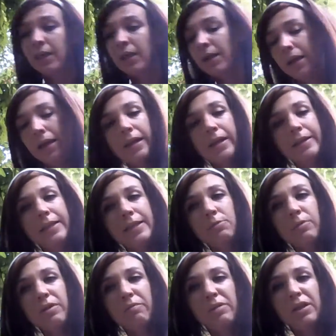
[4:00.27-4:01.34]
it. And
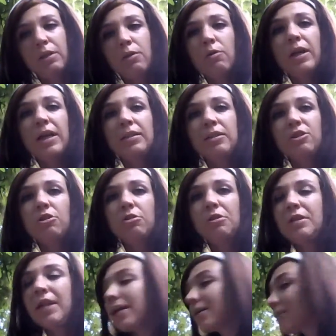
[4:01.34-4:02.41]
that's what I'm going to go ahead and show you